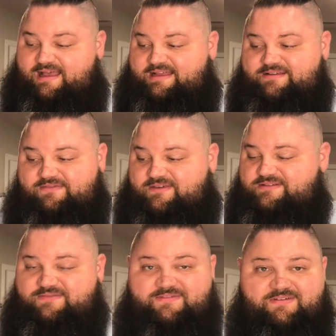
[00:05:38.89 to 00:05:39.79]
I do
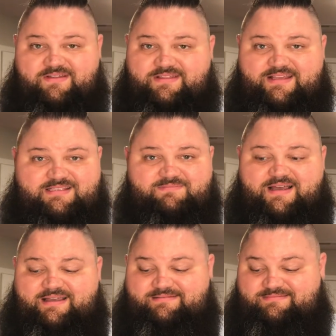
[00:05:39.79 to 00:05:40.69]
use a few other things,
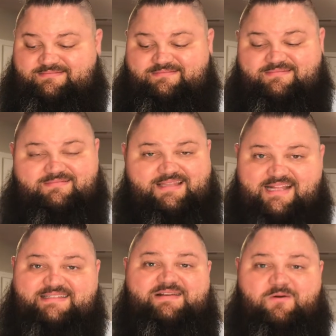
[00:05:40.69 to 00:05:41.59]
but
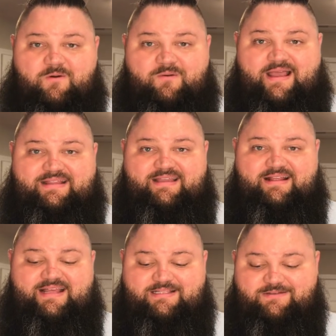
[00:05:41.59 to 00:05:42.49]
that's the core right there,
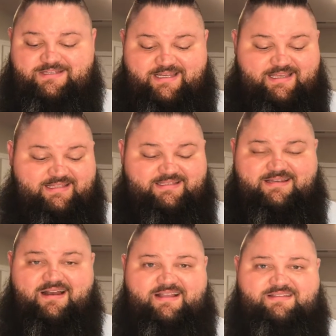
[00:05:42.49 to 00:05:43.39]
and that's what you need to get started.